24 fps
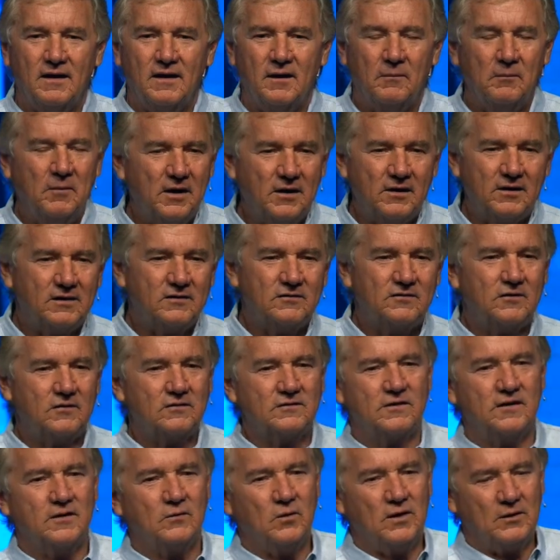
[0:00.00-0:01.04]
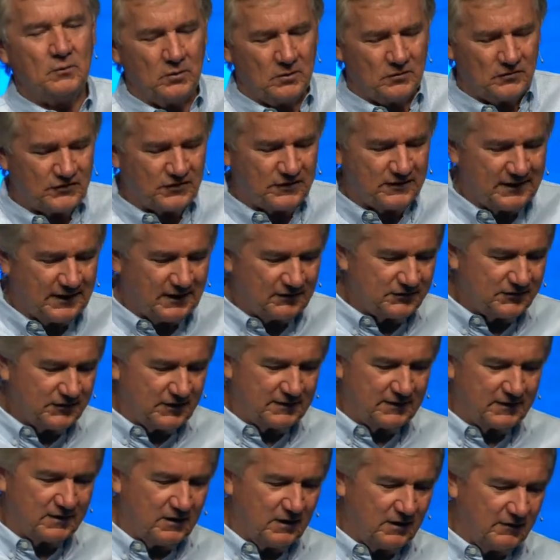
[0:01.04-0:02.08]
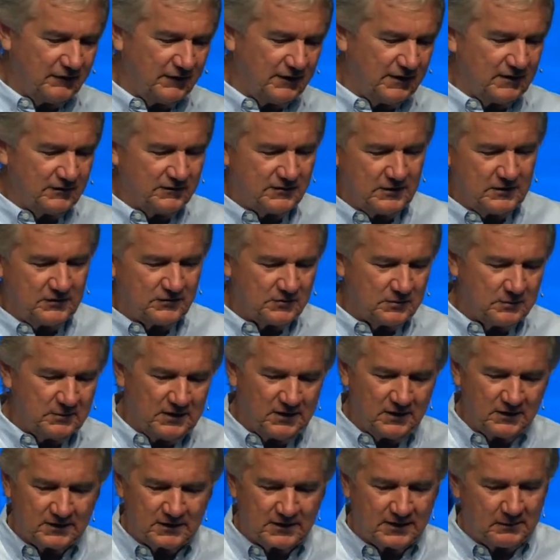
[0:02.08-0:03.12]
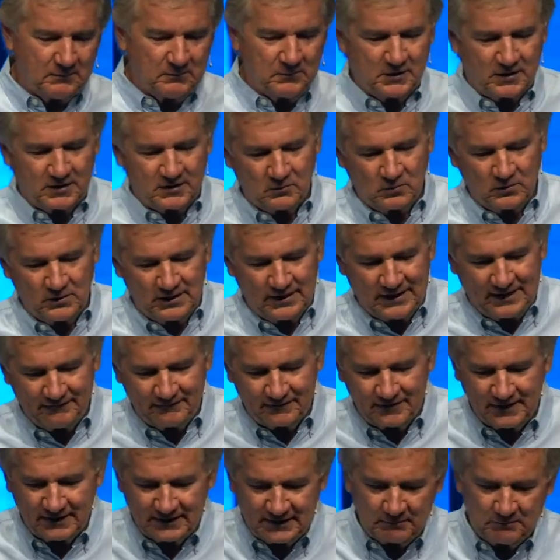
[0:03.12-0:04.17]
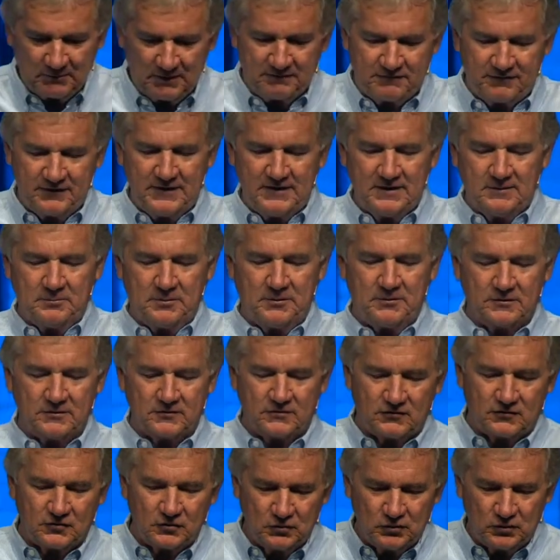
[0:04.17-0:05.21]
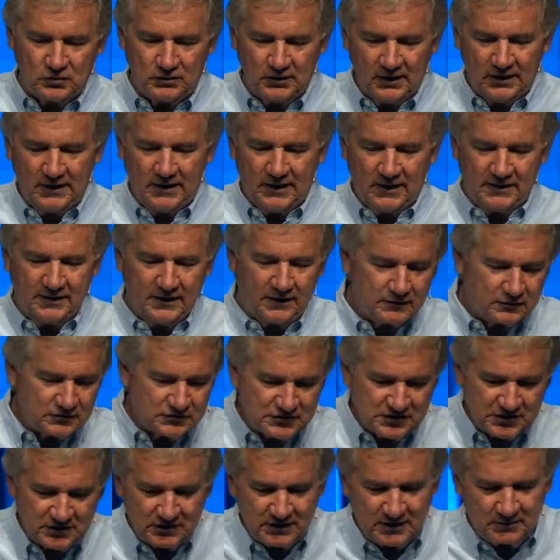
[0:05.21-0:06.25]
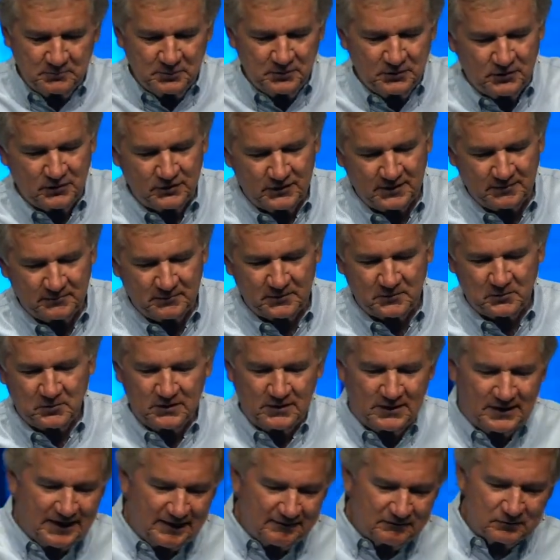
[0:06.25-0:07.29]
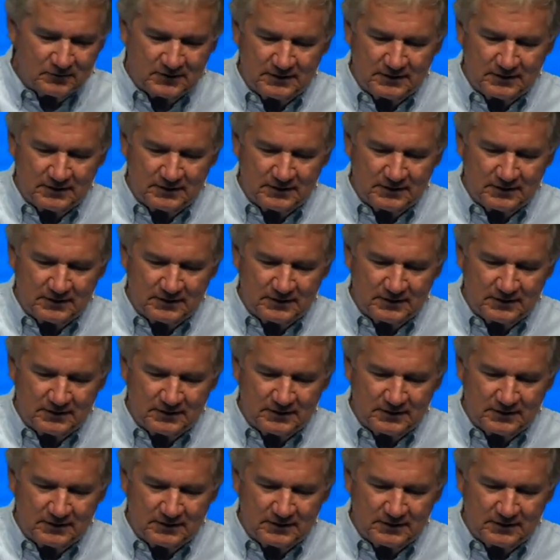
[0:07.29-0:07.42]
Americans aren't that way. We were sitting outside the coffee house. He's an American. I'm American. We're laughing. I got my feet up on a stool, another chair I pulled up, and we're laughing.